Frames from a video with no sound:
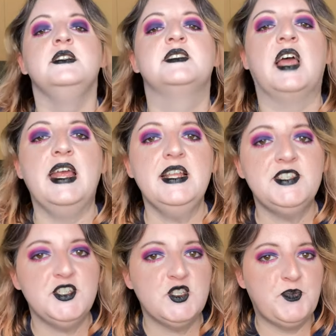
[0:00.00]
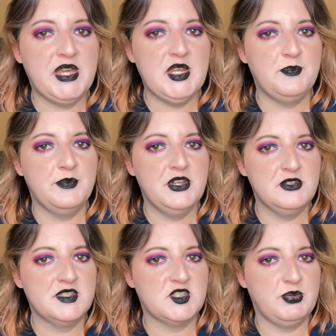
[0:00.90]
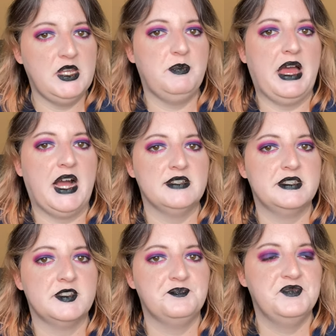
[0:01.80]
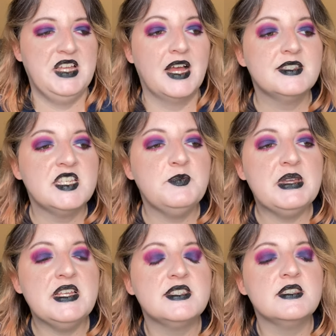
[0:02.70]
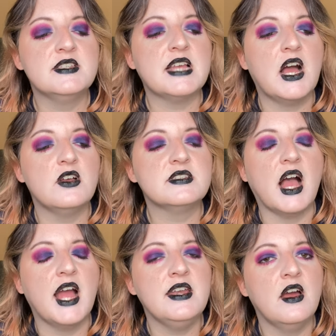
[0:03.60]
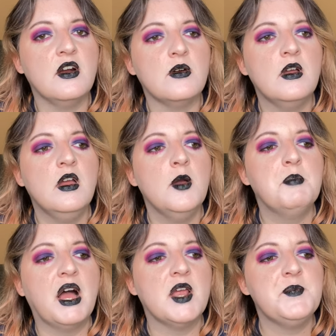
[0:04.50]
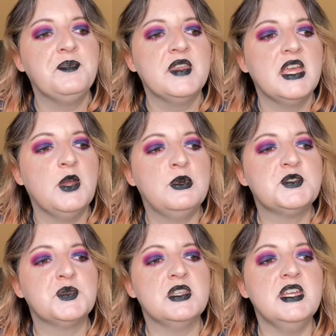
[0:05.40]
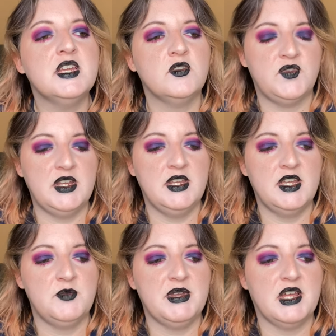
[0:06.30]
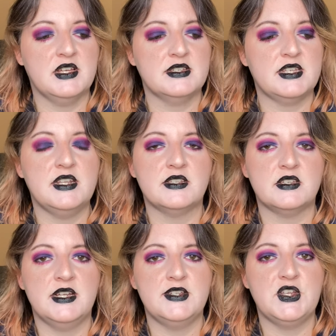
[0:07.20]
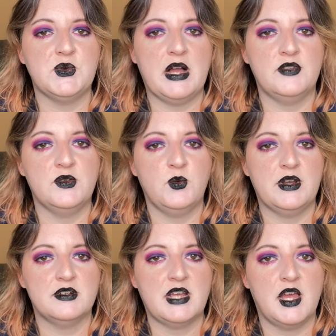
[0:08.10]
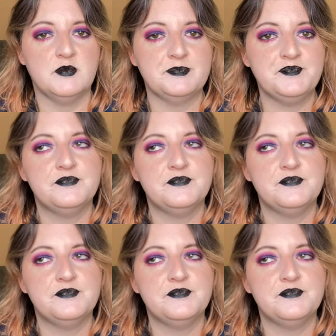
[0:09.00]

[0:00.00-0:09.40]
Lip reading: Titus uses pee pads. Yes, he pees in this house, I know, but it was really convenient because he doesn't like to go out in the winter time.